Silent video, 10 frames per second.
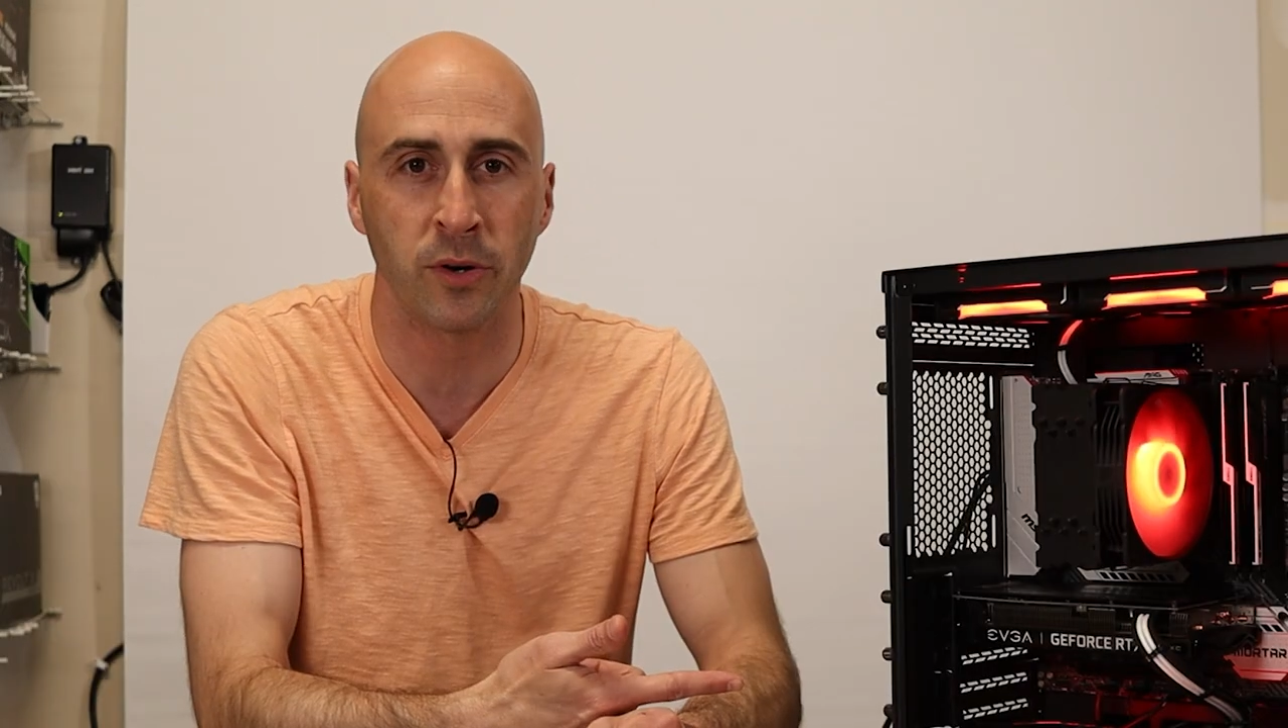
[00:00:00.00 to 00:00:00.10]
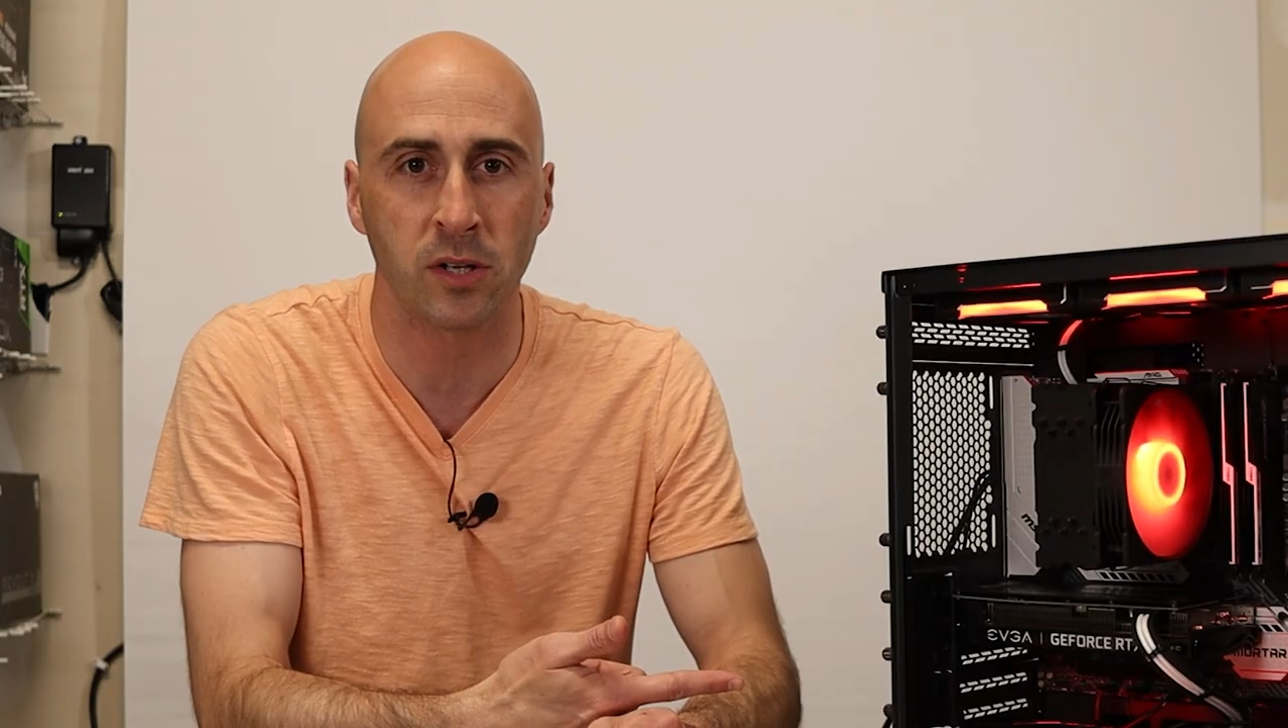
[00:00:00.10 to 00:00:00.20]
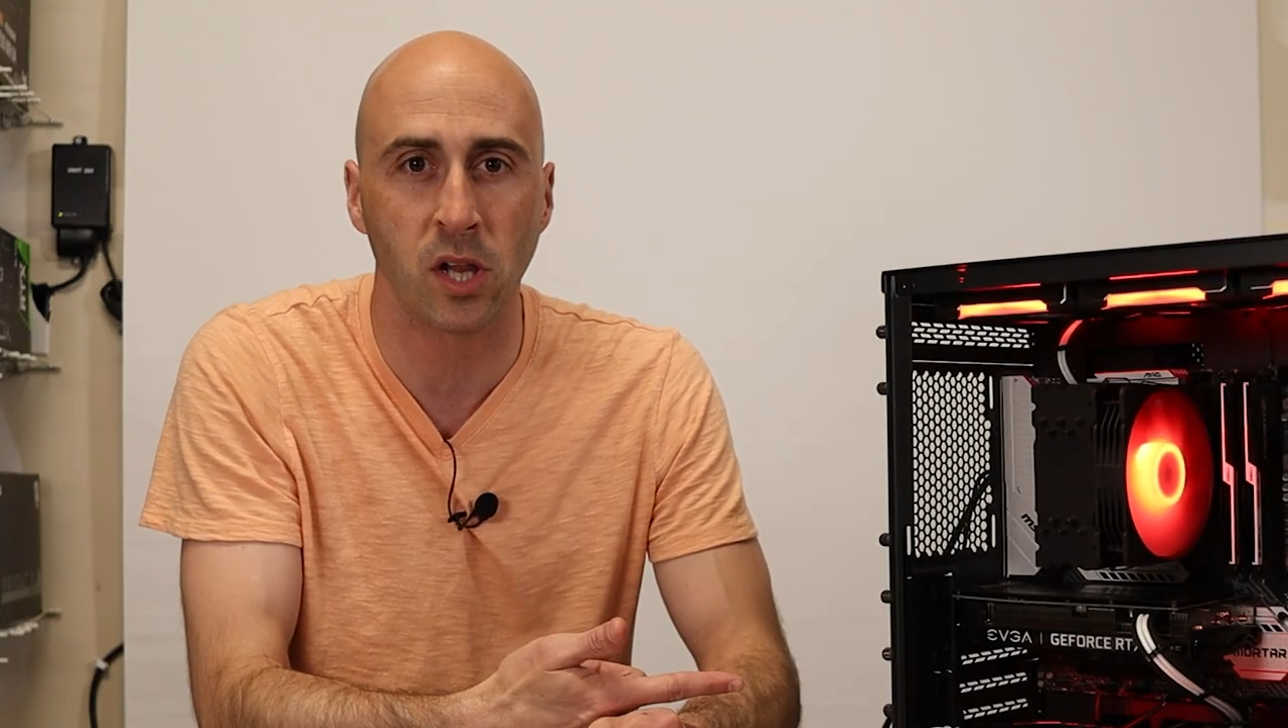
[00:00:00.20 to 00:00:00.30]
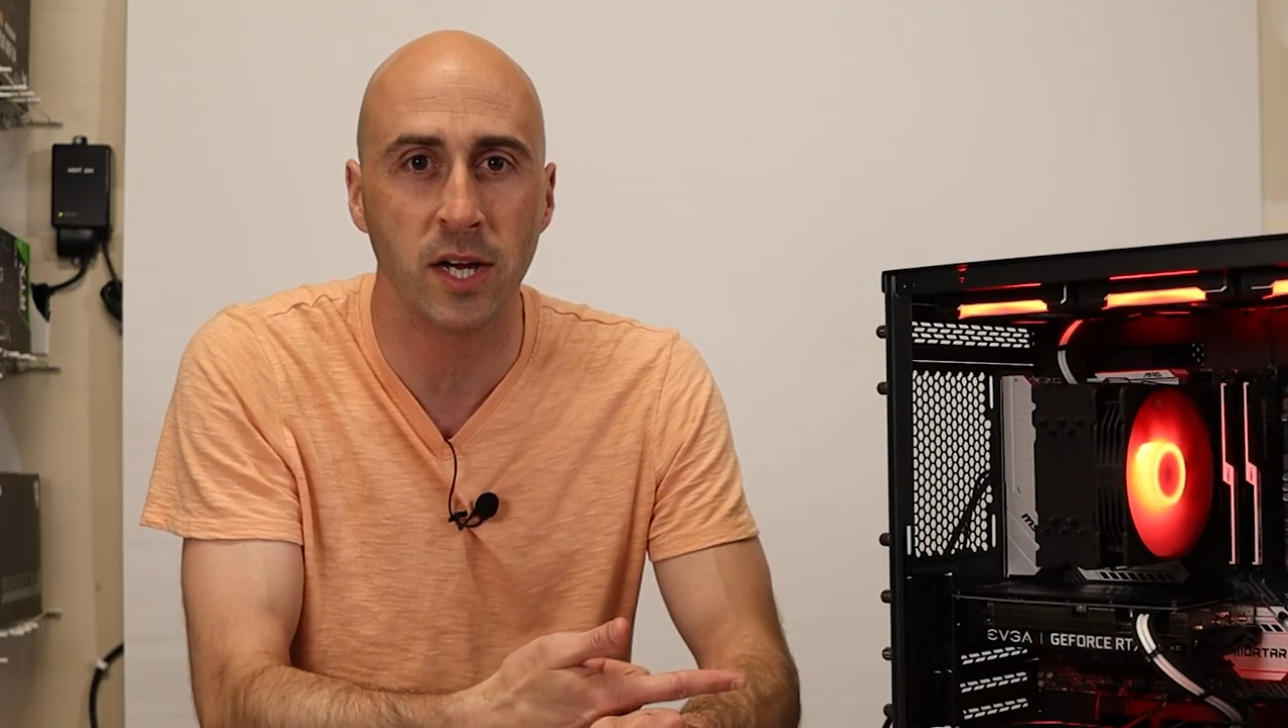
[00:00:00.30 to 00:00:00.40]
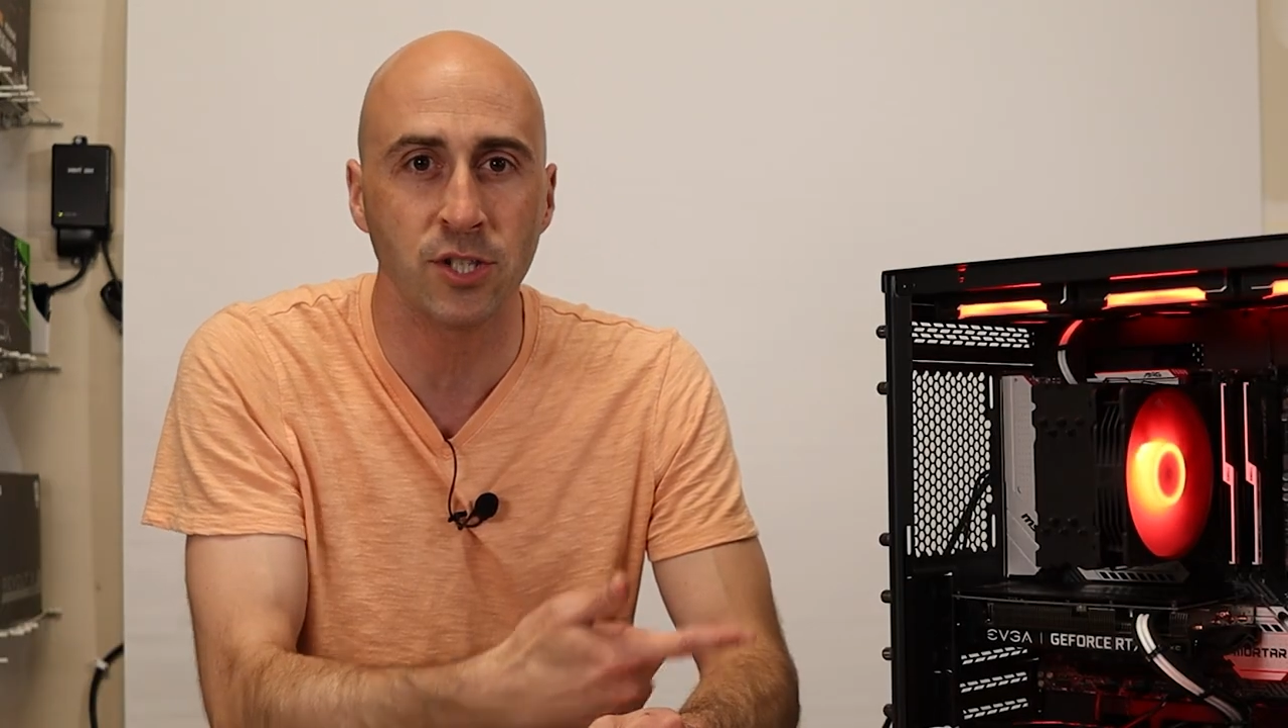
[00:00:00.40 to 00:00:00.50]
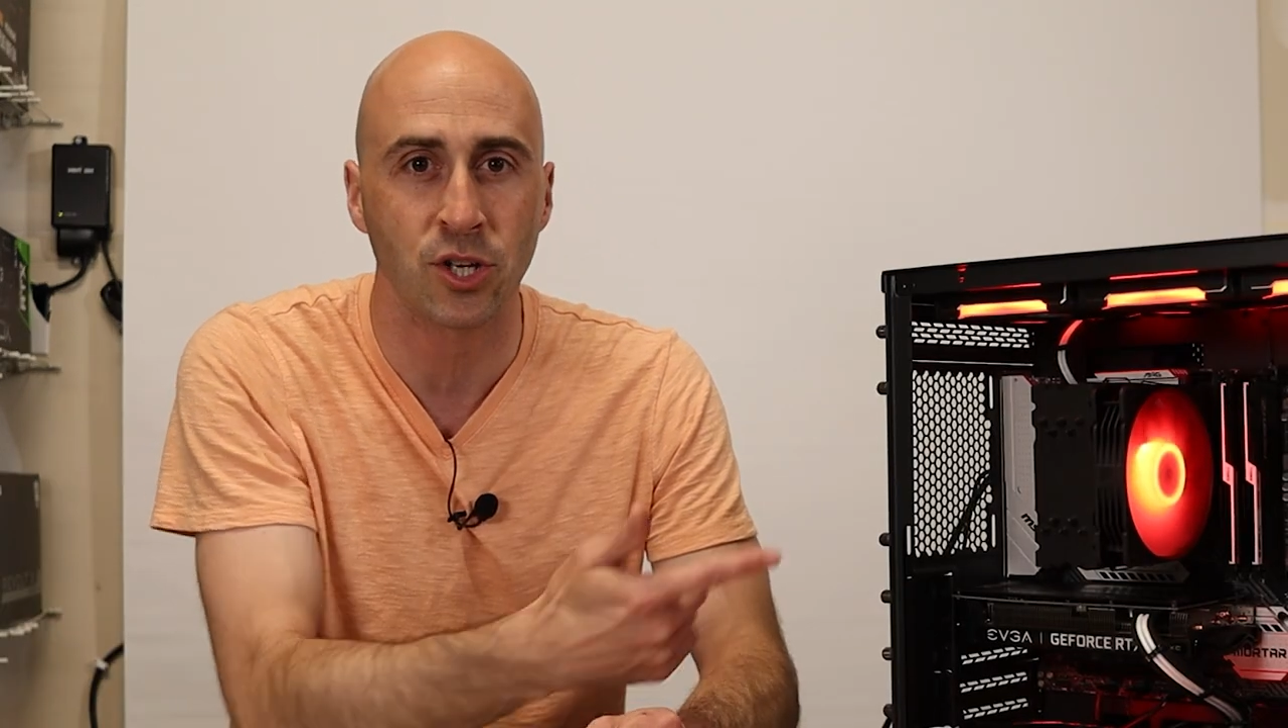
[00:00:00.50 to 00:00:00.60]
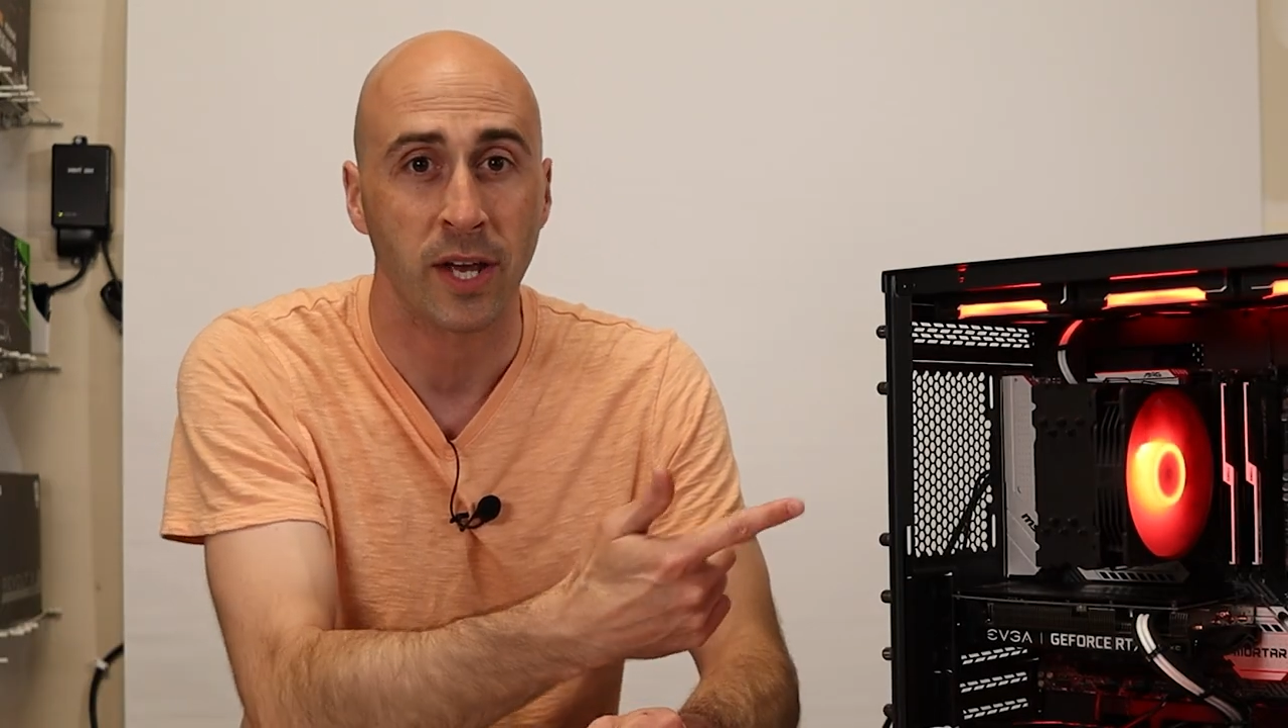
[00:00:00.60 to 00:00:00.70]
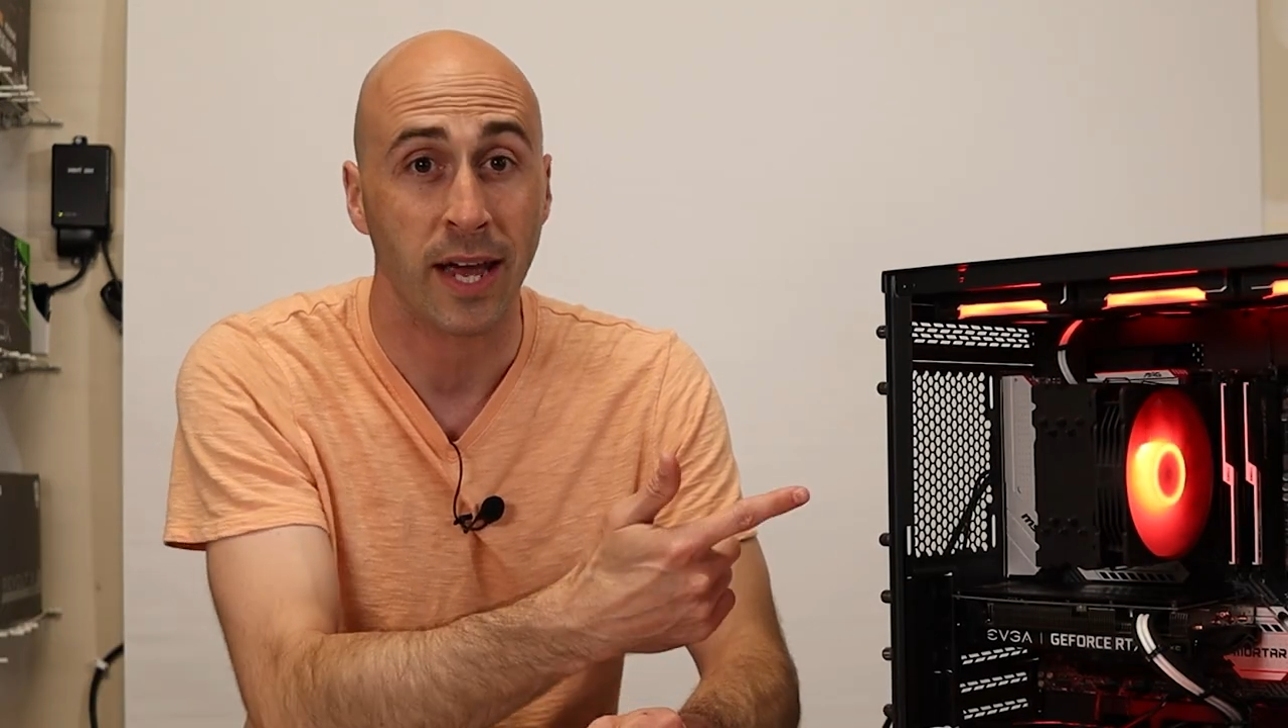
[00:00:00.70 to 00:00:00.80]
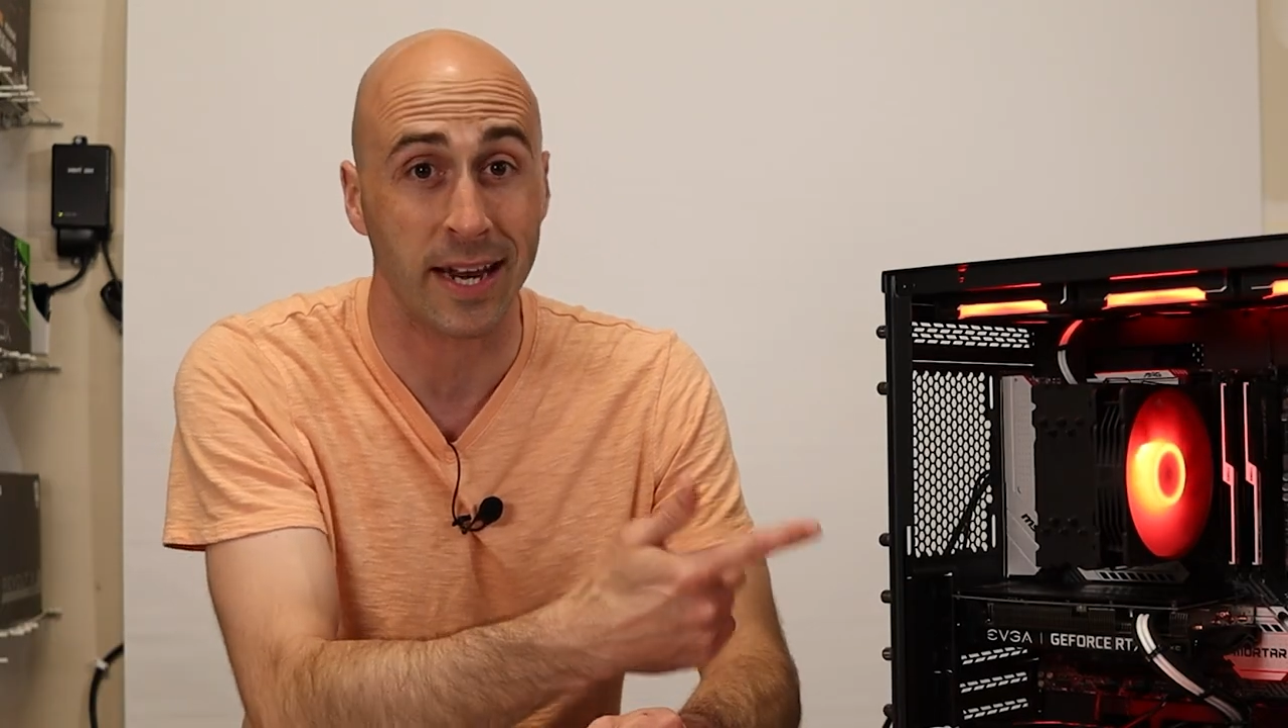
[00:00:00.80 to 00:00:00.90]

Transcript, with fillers: in a clutch